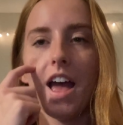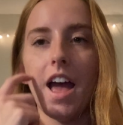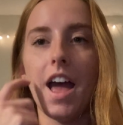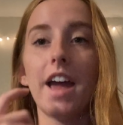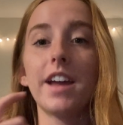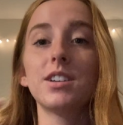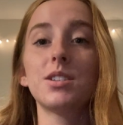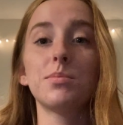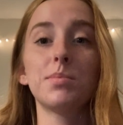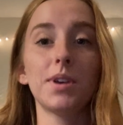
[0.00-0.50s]

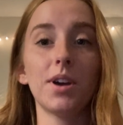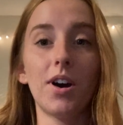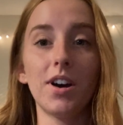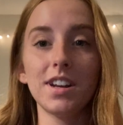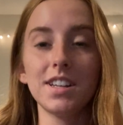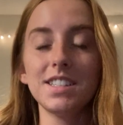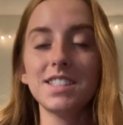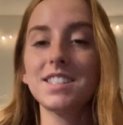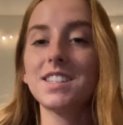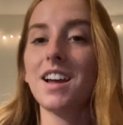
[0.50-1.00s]
And to be
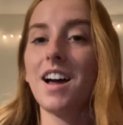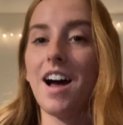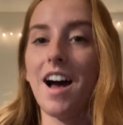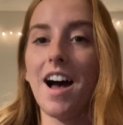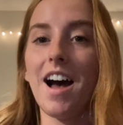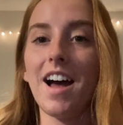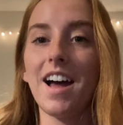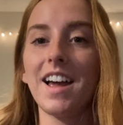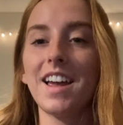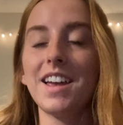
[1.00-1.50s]
honest,
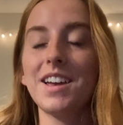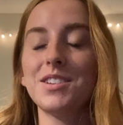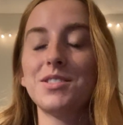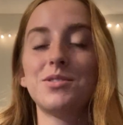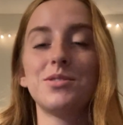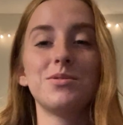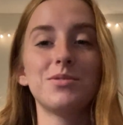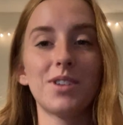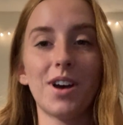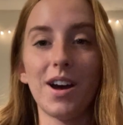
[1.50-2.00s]
I
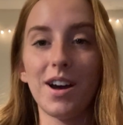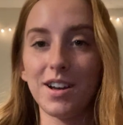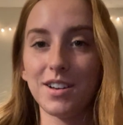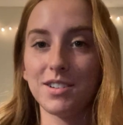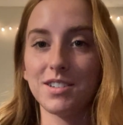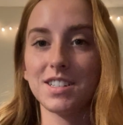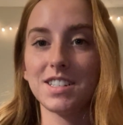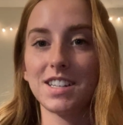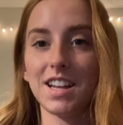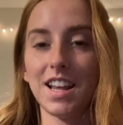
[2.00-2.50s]
do not
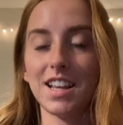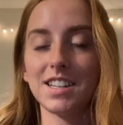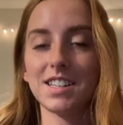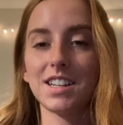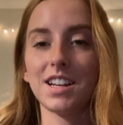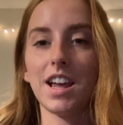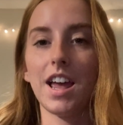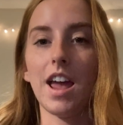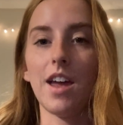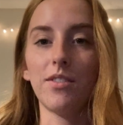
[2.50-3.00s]
understand
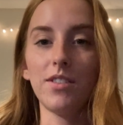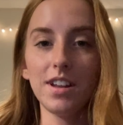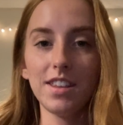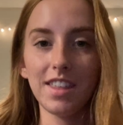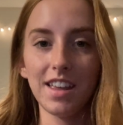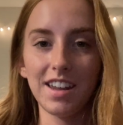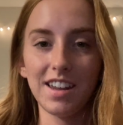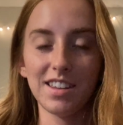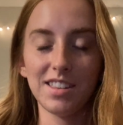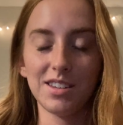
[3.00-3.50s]

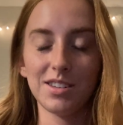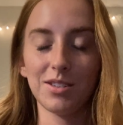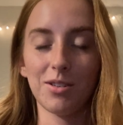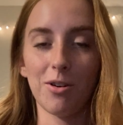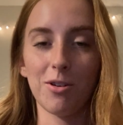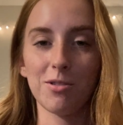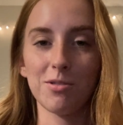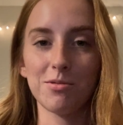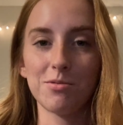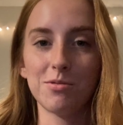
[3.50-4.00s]
everything in this
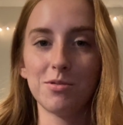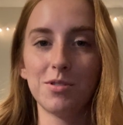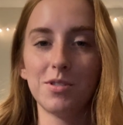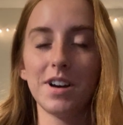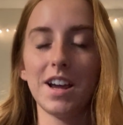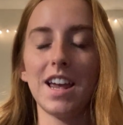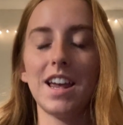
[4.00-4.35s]
article.